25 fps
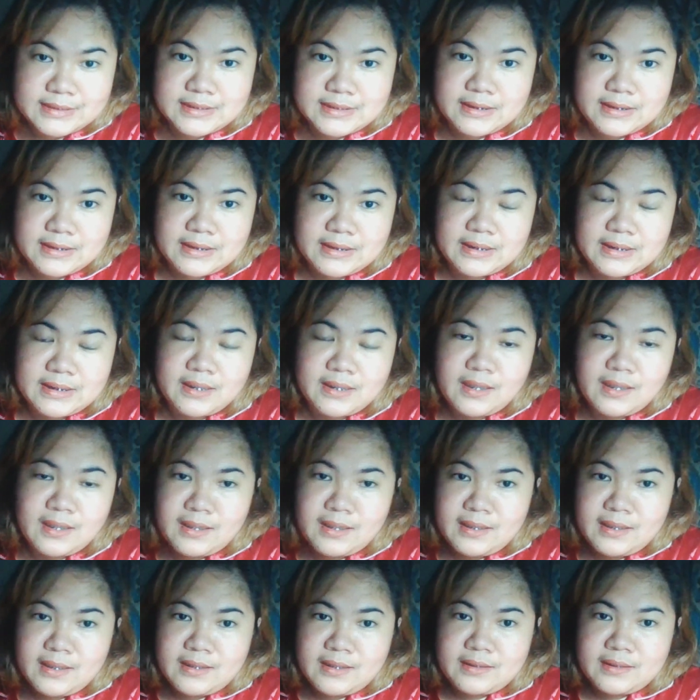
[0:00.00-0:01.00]

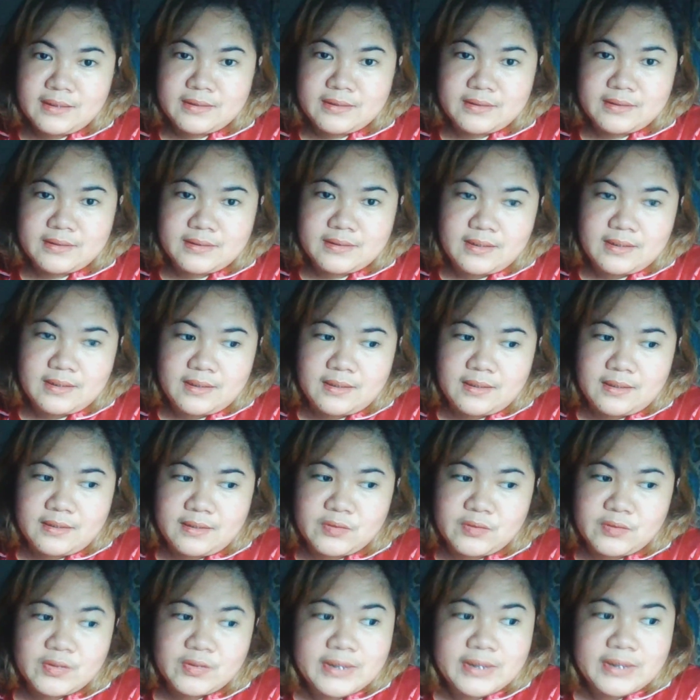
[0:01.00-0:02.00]

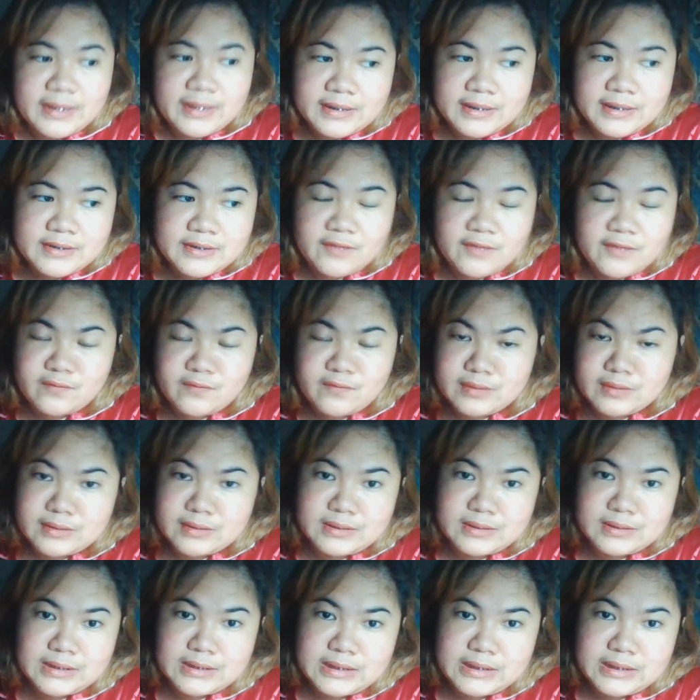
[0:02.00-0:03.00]
you can
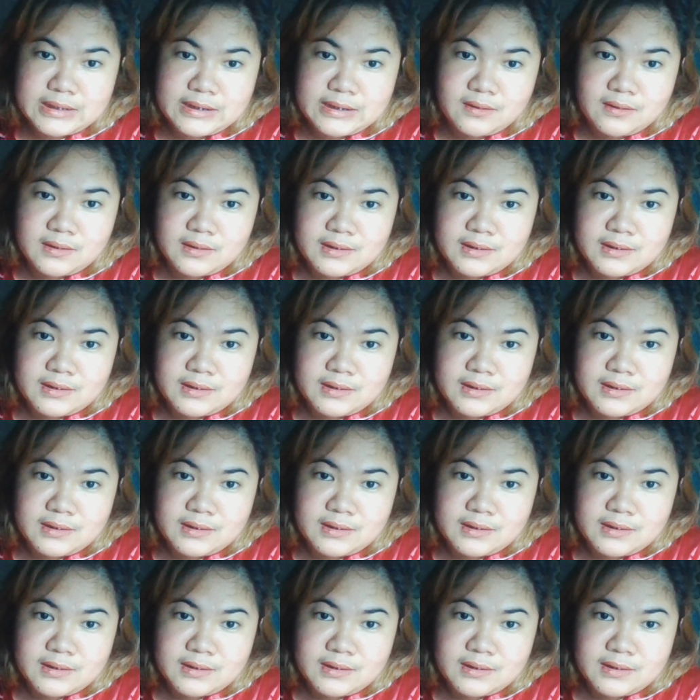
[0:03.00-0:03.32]
definitely